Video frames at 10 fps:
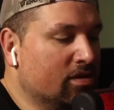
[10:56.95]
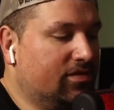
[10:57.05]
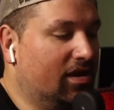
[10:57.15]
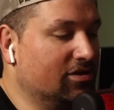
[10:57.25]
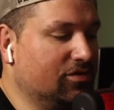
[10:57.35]

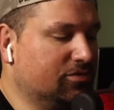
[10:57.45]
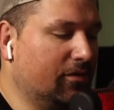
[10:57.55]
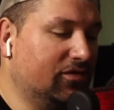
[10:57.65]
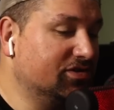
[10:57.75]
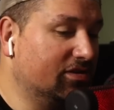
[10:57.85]
DeAndre
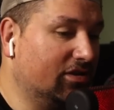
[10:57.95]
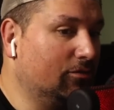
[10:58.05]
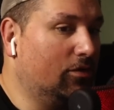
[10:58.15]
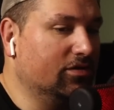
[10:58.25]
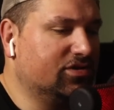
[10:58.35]
Swift is another
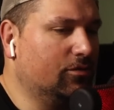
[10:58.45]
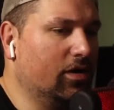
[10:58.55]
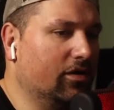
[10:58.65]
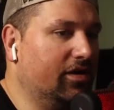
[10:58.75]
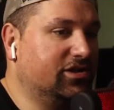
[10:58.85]
one to
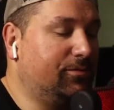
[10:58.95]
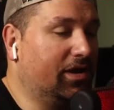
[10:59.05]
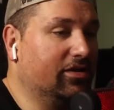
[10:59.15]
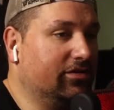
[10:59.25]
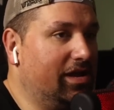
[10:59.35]
where
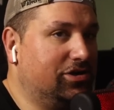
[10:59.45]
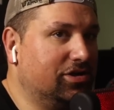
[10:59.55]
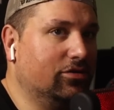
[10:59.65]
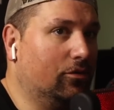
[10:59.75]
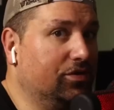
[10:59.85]

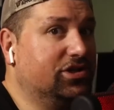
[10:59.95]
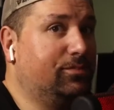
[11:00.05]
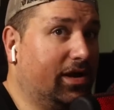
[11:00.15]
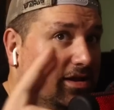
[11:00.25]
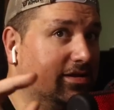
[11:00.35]
speculation
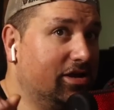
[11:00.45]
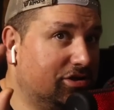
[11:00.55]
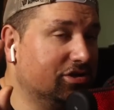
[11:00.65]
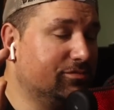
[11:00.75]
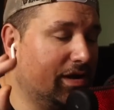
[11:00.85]

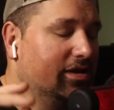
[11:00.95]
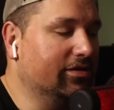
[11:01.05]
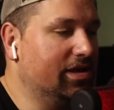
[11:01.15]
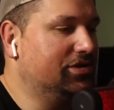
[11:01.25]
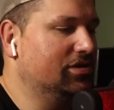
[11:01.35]

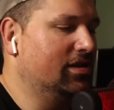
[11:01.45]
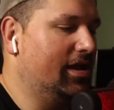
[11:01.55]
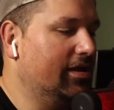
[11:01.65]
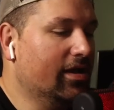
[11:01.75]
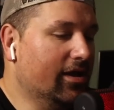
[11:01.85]
that,